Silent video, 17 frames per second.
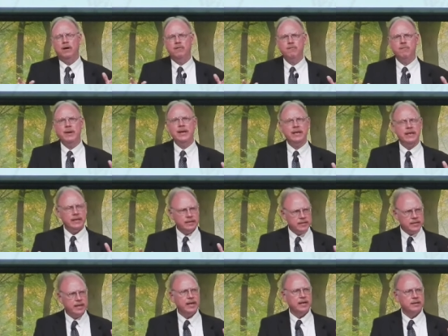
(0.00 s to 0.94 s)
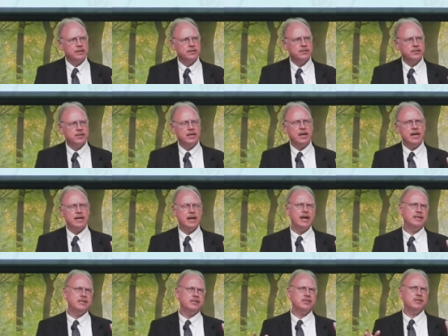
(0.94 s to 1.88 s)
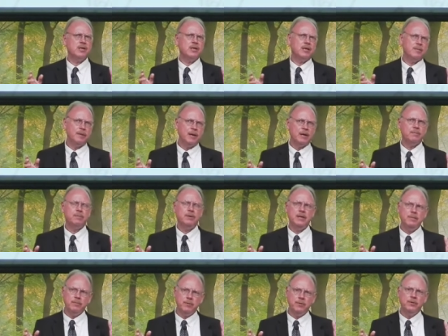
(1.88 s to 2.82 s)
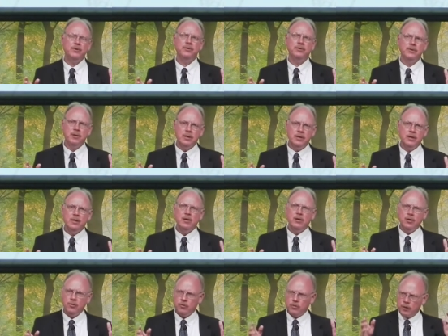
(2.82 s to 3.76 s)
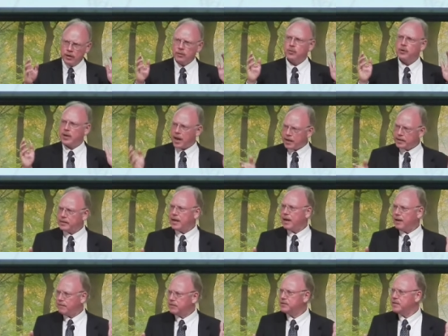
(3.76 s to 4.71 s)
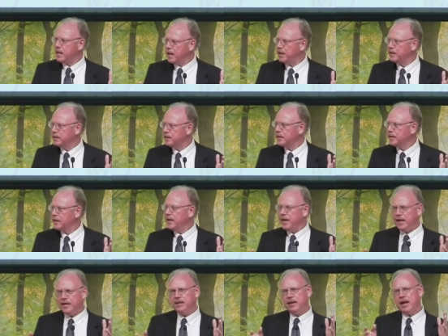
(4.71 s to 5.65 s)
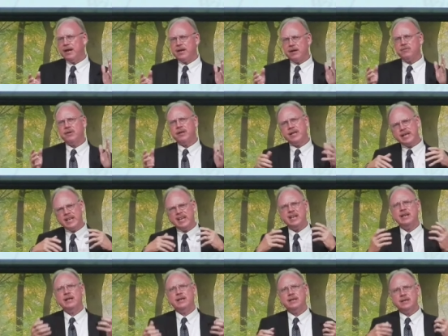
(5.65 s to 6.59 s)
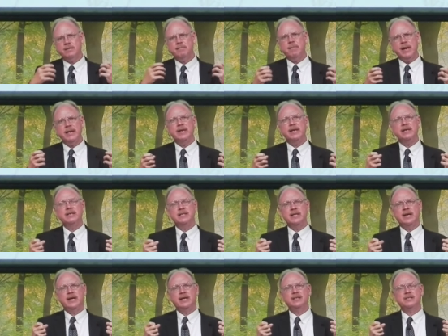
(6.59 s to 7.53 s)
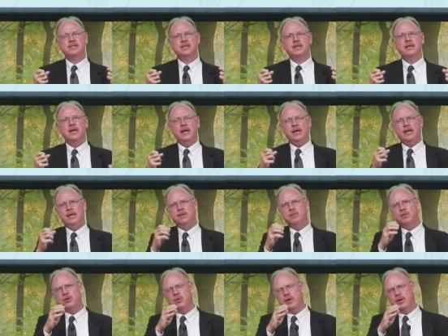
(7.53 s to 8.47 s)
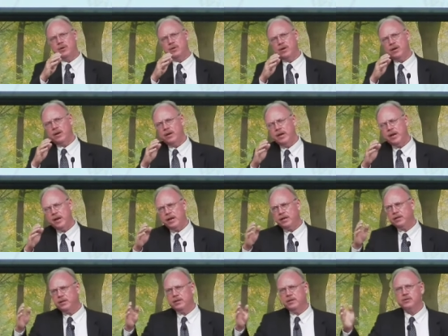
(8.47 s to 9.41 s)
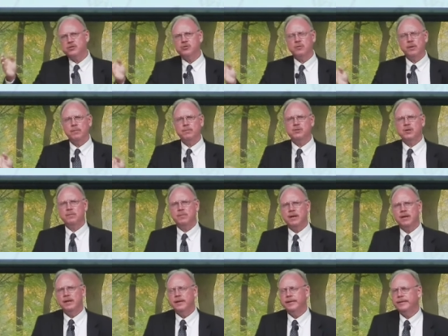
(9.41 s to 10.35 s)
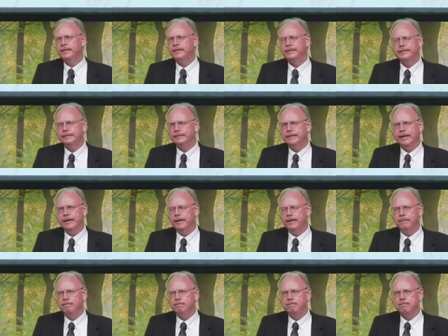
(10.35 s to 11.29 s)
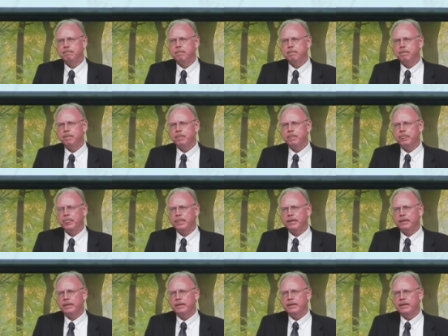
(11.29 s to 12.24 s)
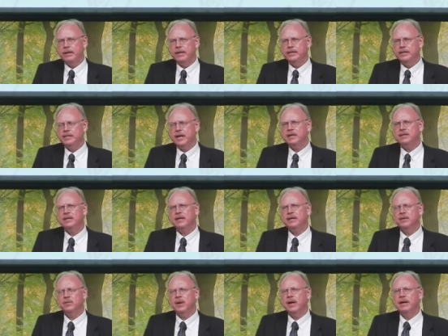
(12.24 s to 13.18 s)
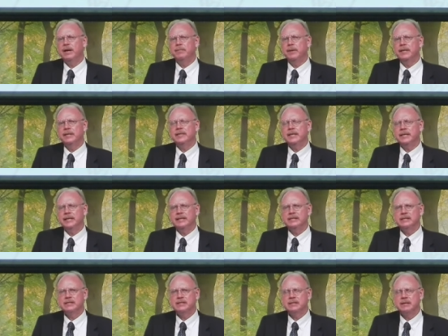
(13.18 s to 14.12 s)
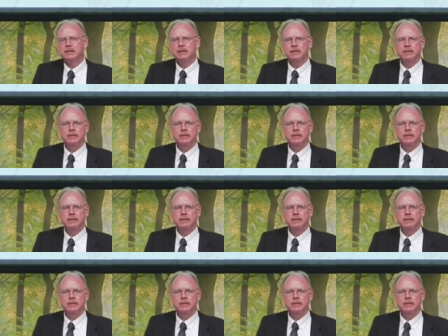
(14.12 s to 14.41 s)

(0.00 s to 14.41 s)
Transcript: of making tents. And, and I just think about people who, who really would like to have a tent. And, and, and I really get into making tents. And, and he would go into a lengthy description about, No. He'd say, I'll tell you why I make tents.